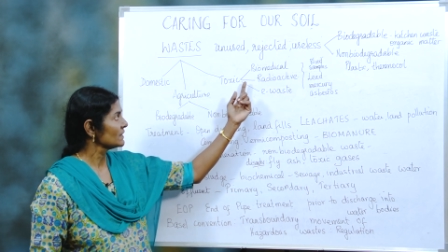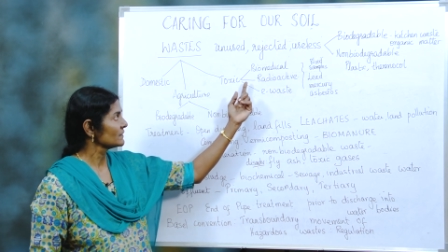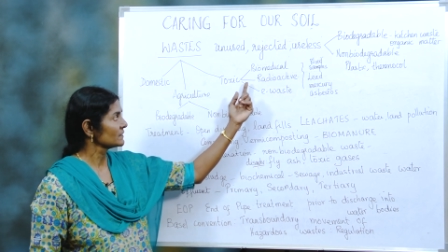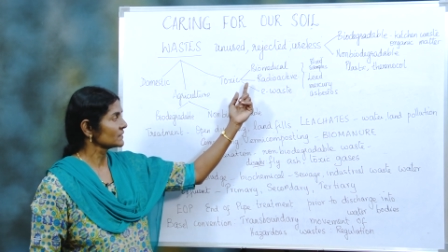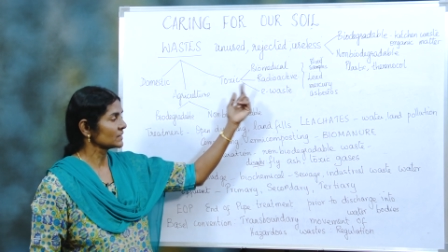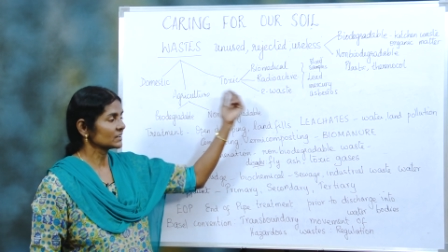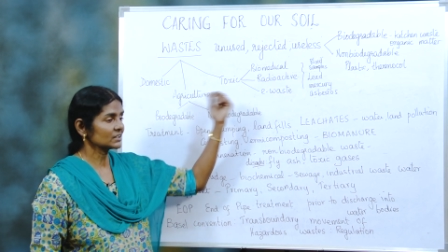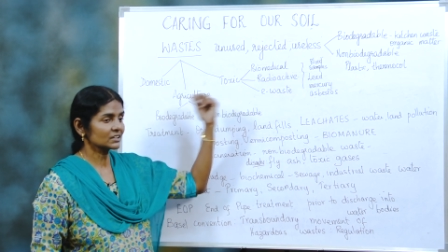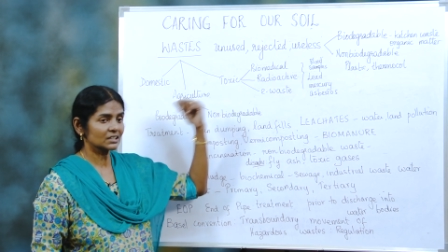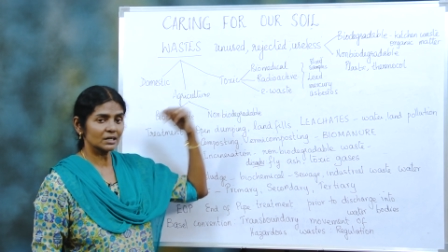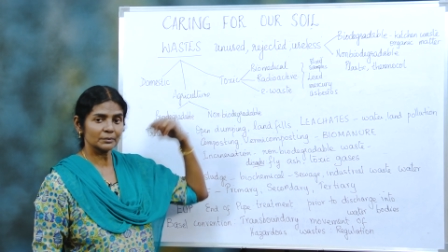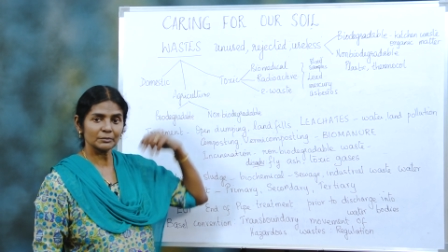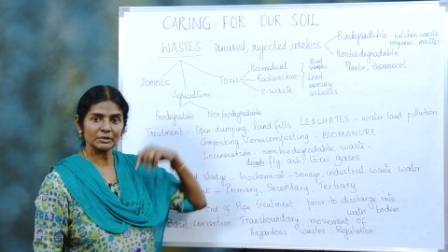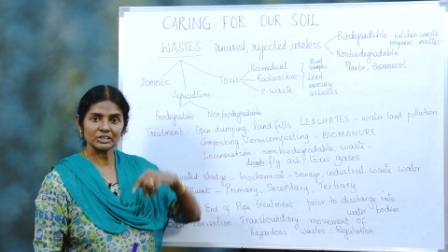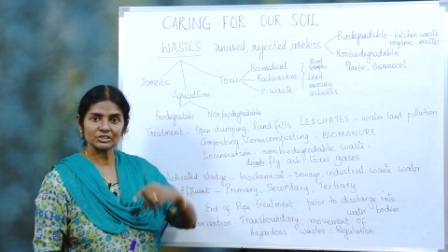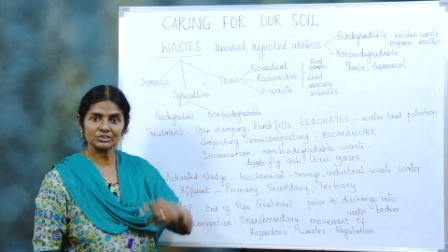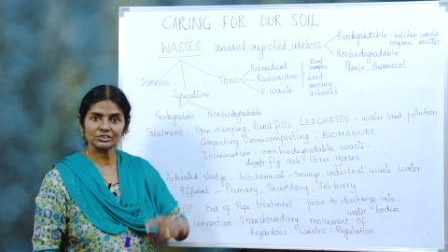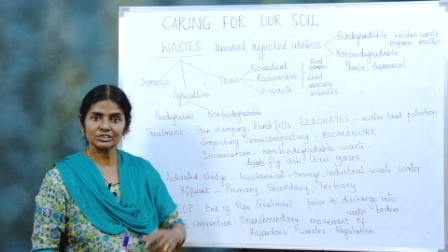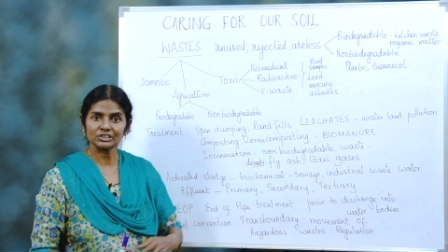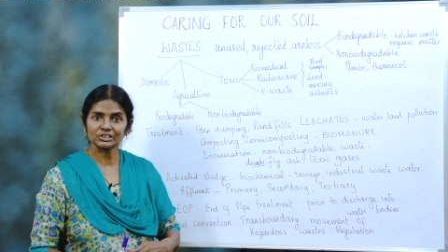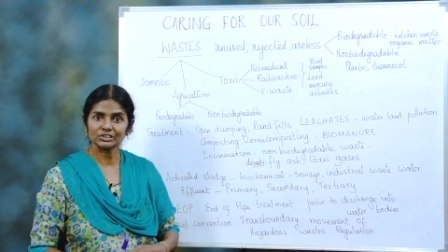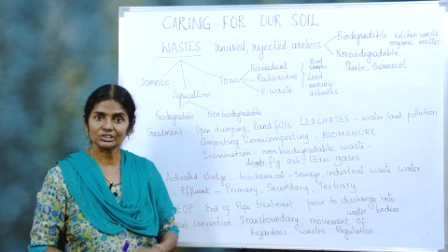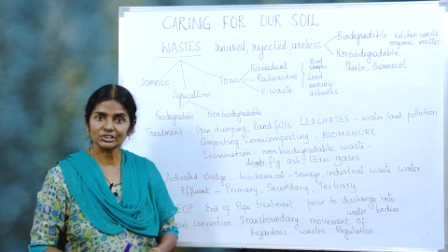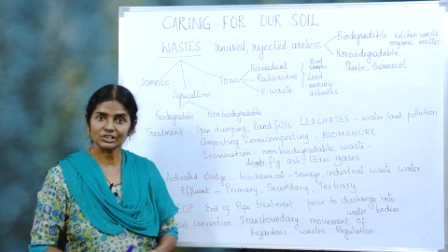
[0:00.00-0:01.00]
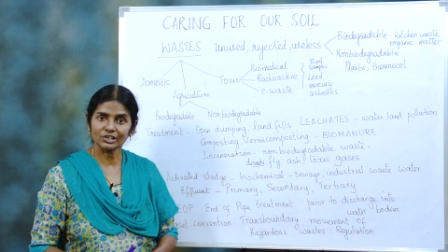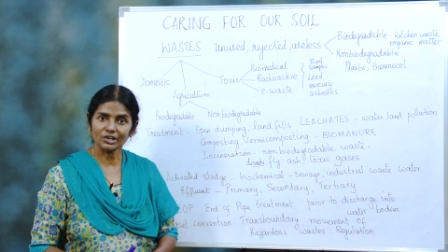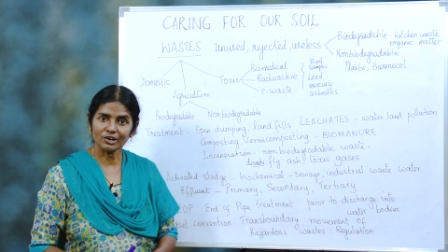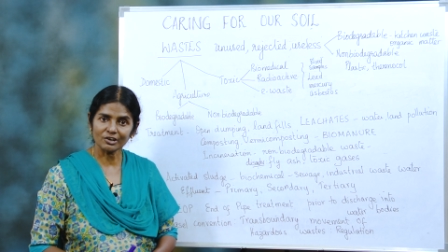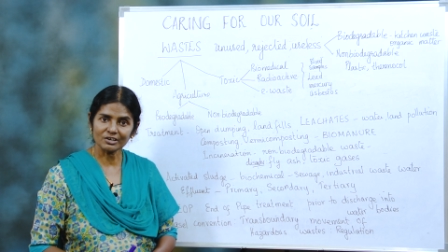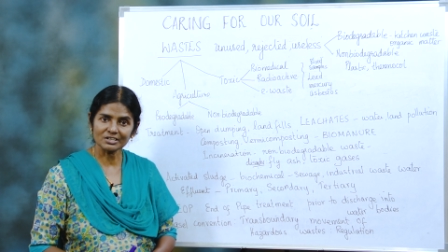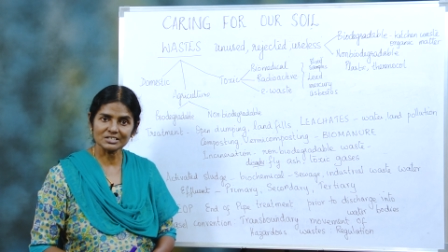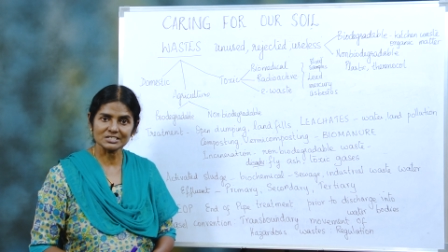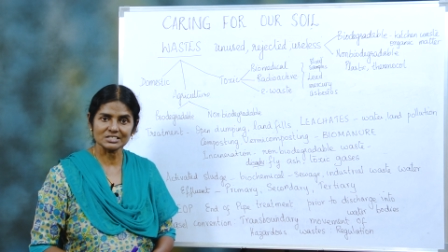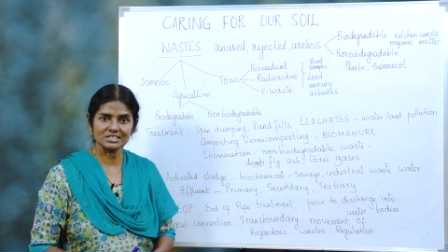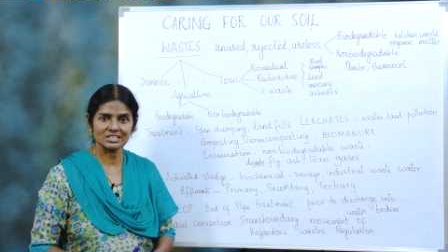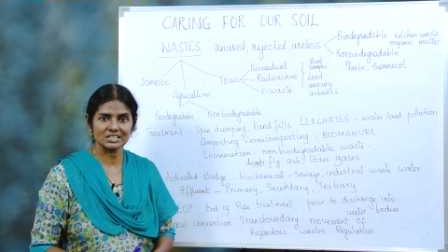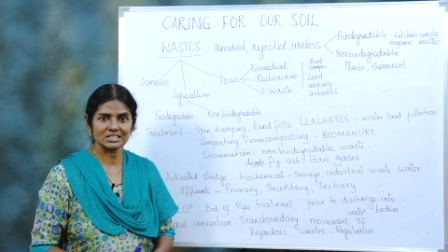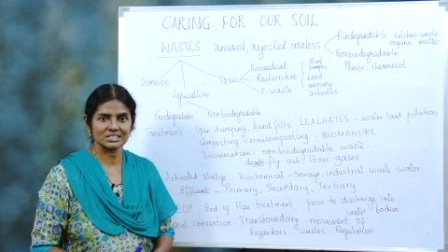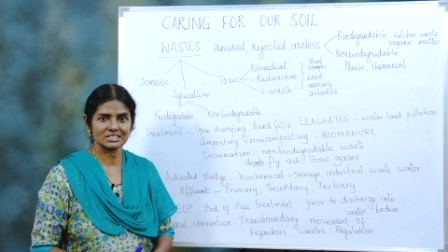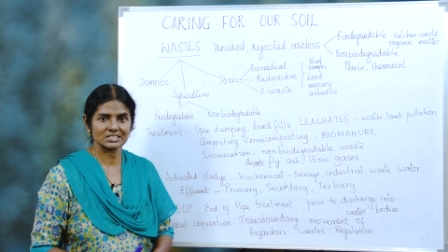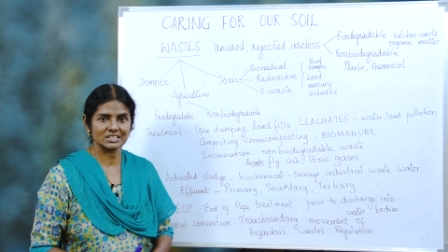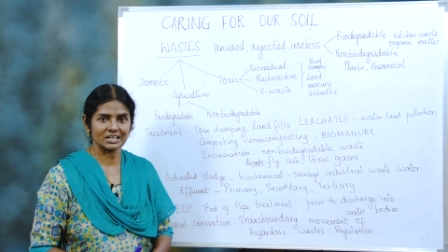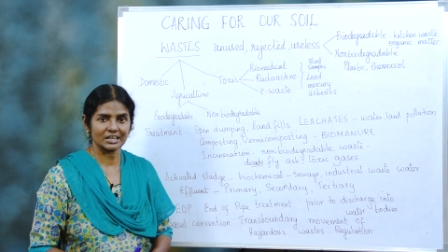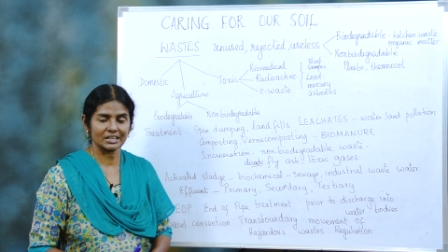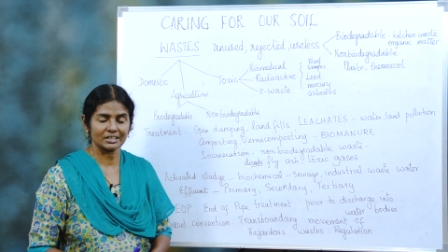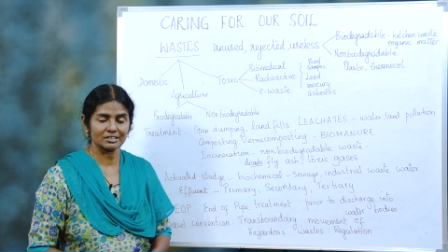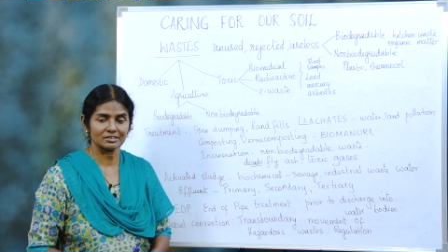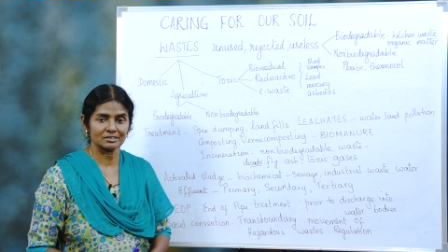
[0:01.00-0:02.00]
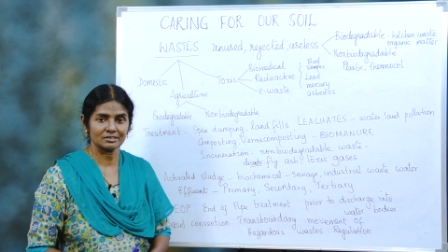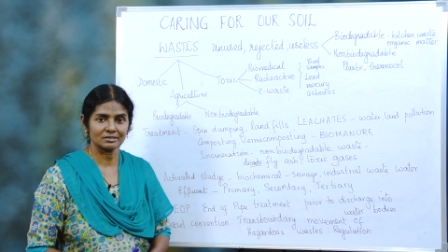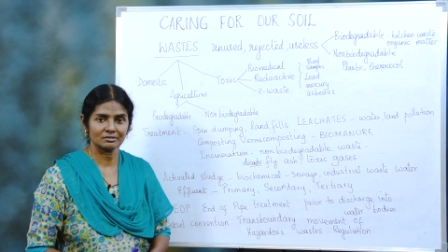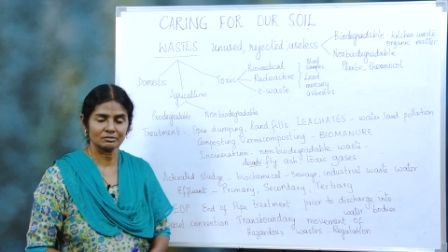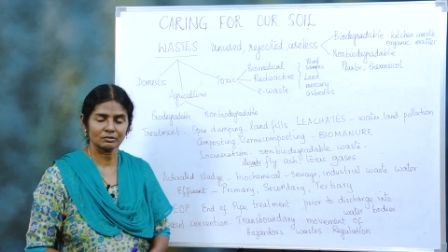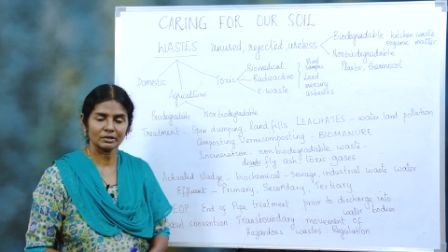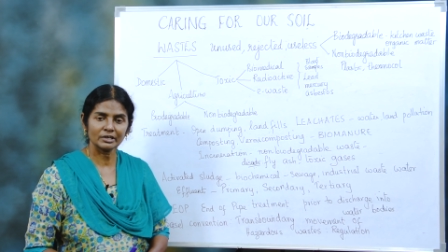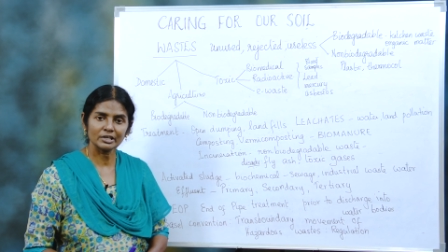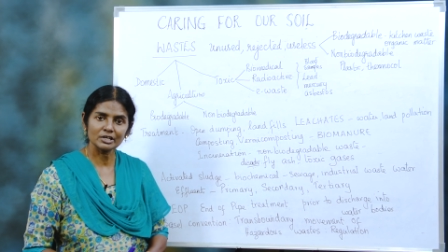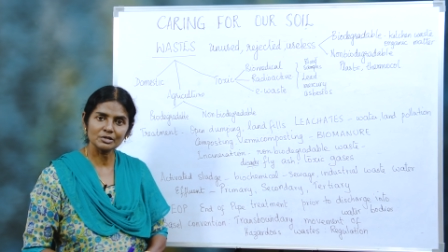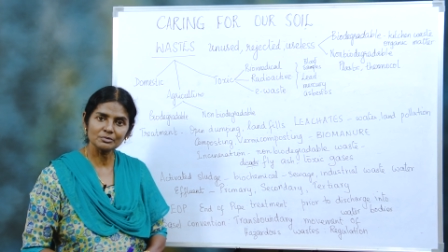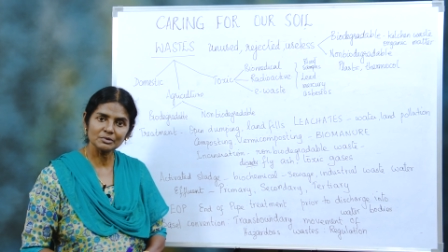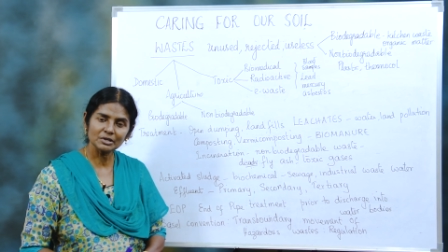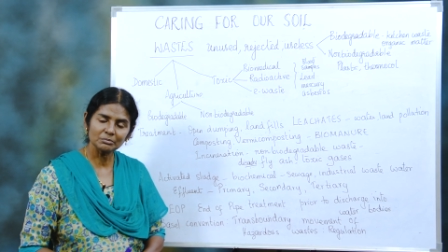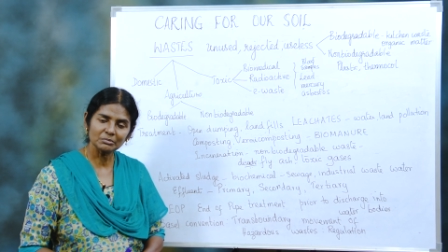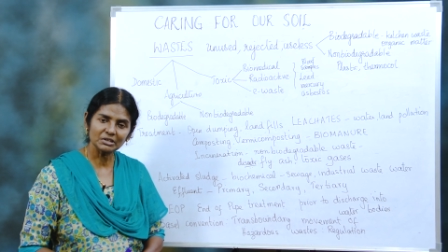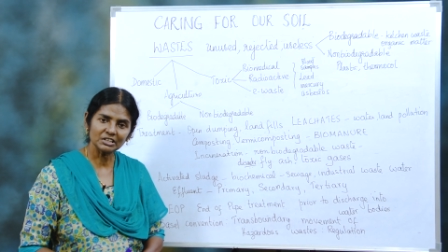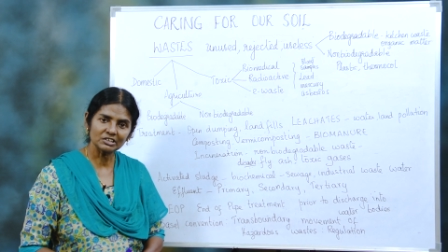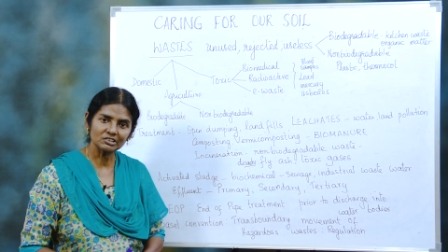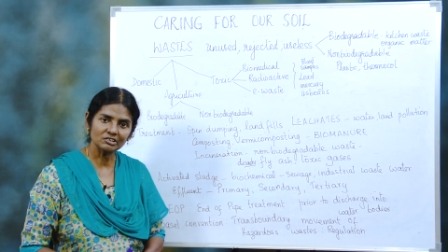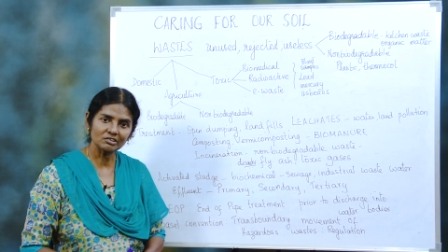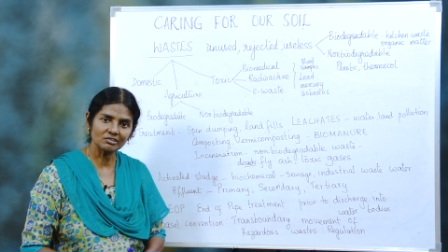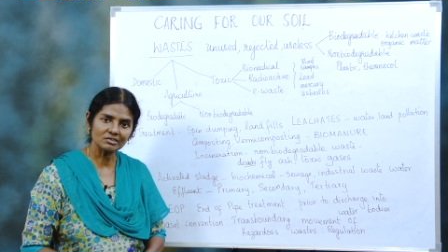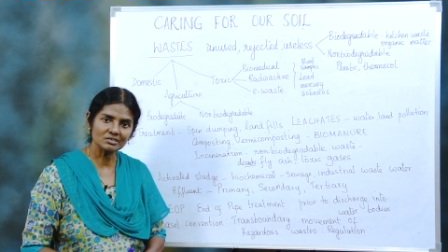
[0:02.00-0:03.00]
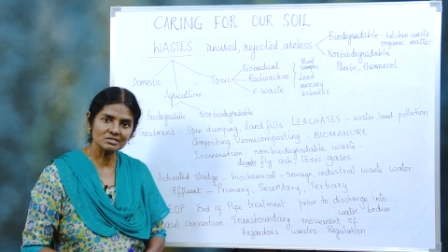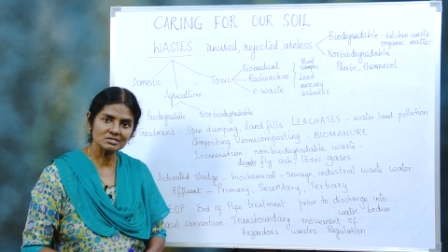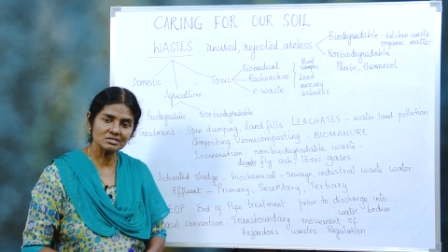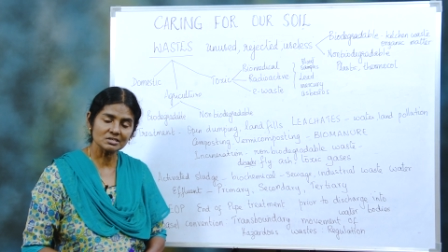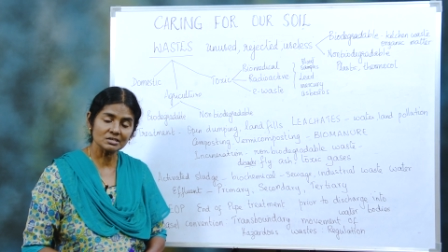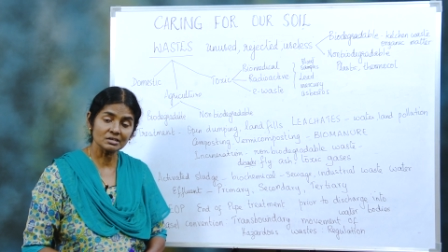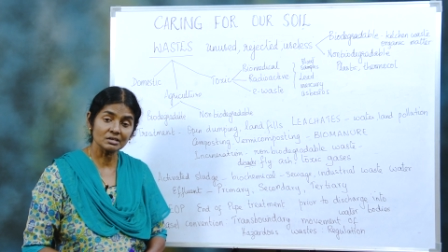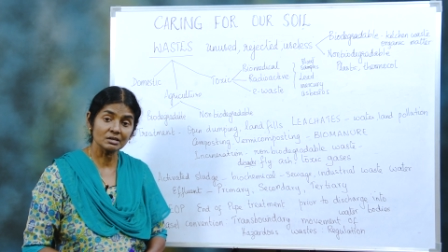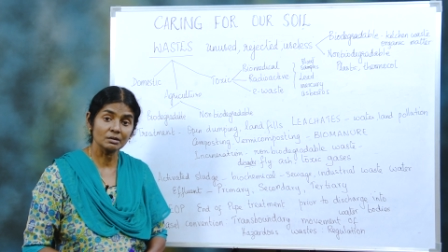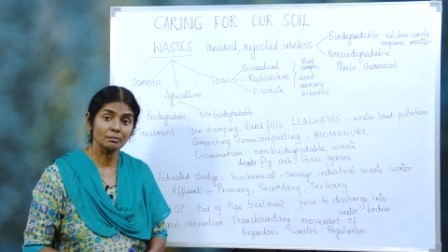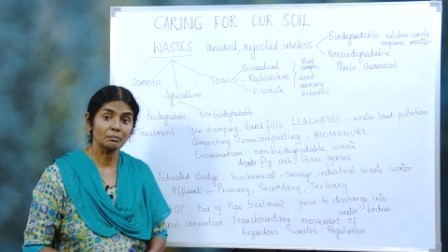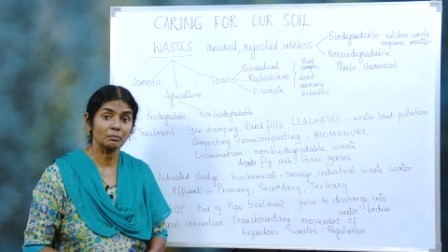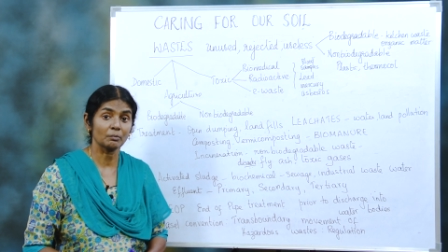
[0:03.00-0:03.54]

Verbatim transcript: Then coming to the toxic side. What do you mean by toxic?